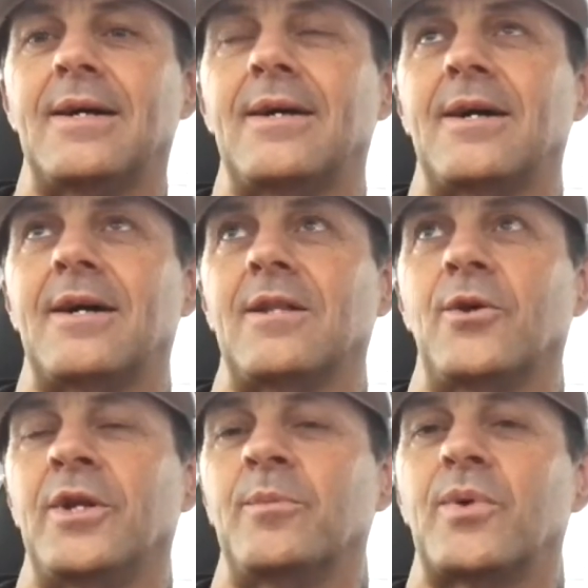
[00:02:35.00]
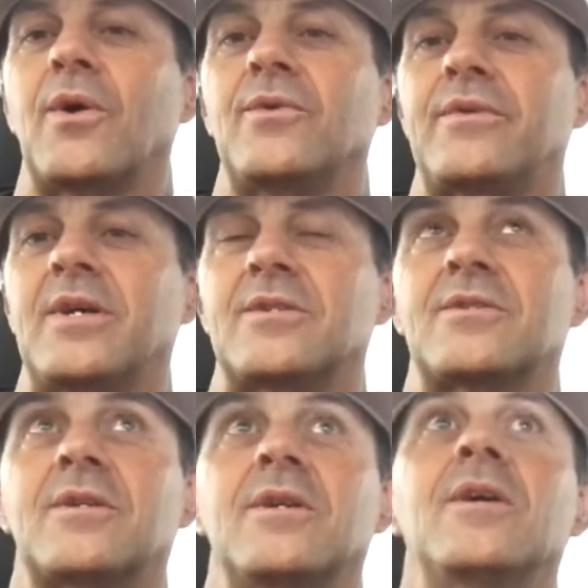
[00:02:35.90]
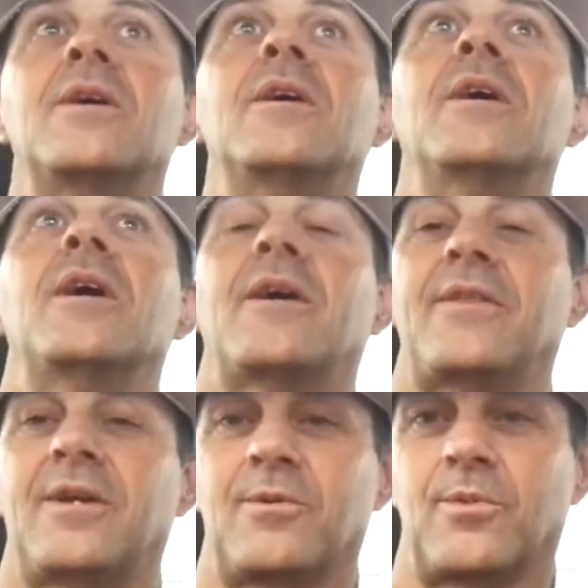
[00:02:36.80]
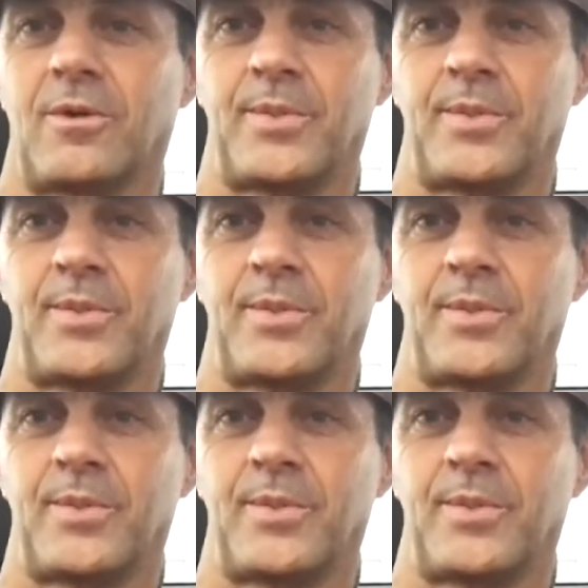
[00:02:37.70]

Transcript: learning process. I think it would have